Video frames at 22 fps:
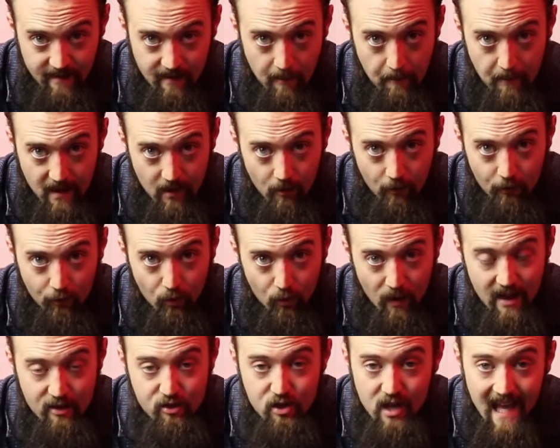to be on
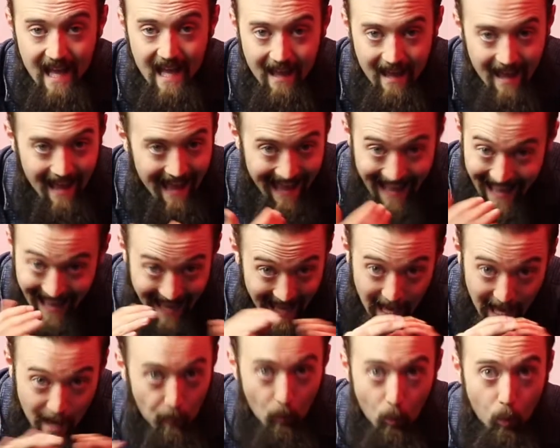Twitch.
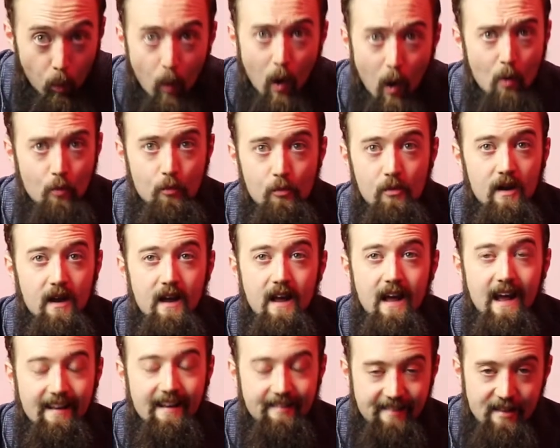It won't.
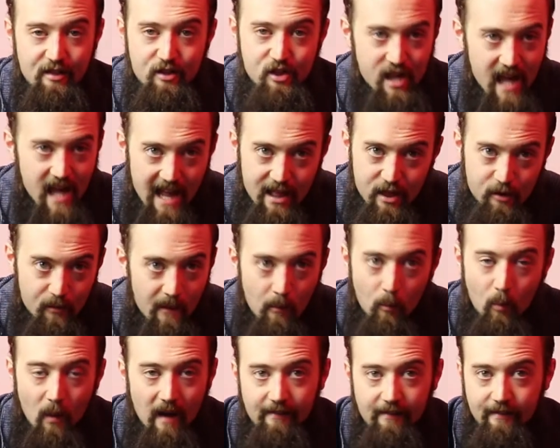It's a
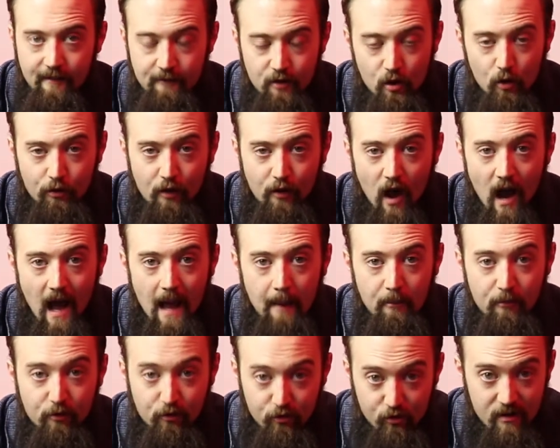genuine waste of your
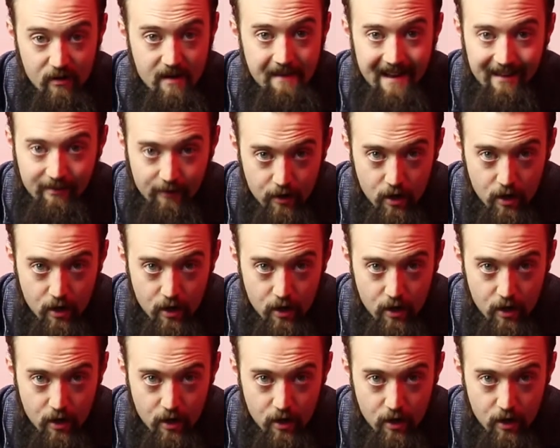time streaming to